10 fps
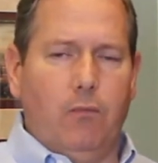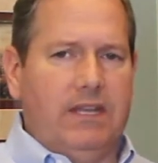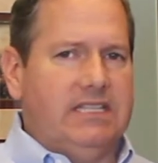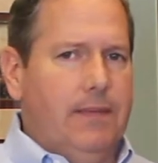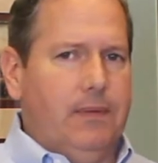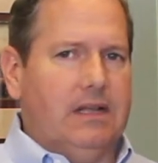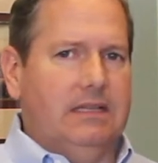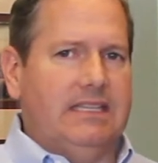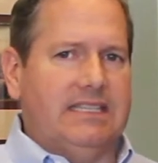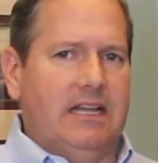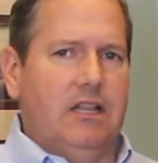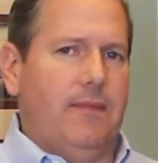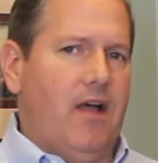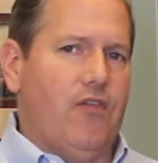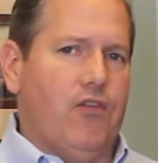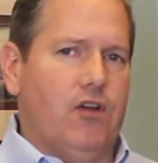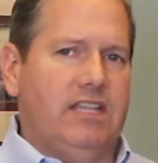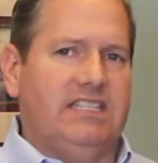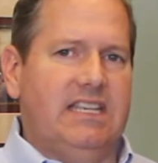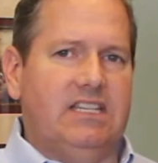And we typically sell about
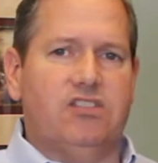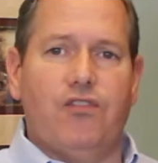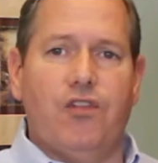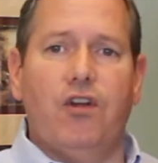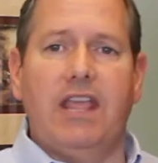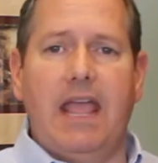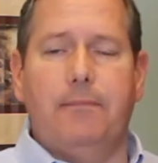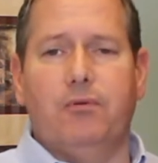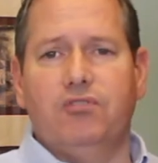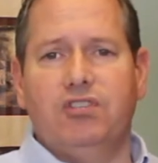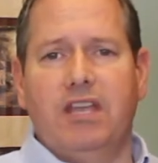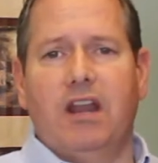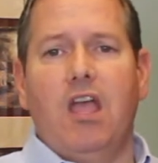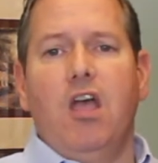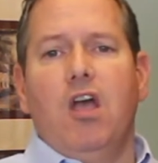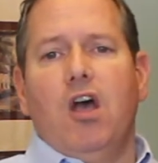36 to 38%